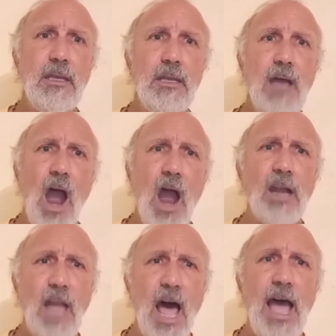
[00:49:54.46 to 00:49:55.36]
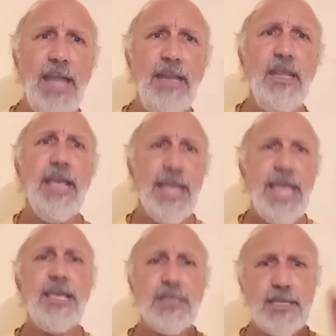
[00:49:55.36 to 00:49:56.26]
Our line
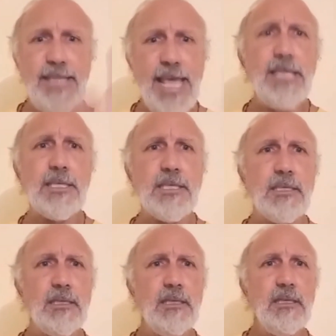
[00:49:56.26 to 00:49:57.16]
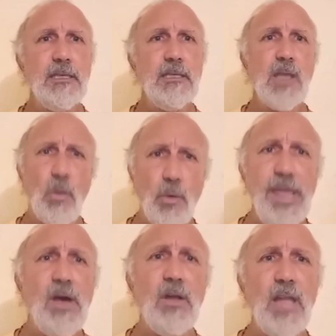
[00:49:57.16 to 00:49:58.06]
is this, the
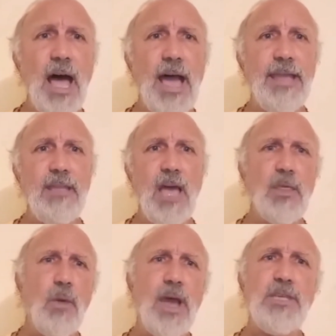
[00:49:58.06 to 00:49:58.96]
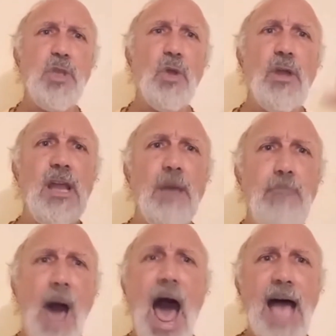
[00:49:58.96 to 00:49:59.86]
real line. Otherwise, you're an
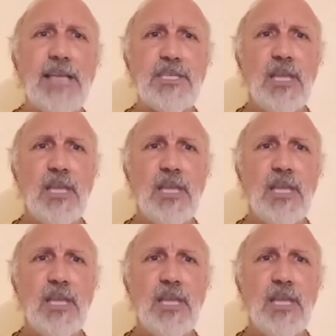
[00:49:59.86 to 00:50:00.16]
abbas.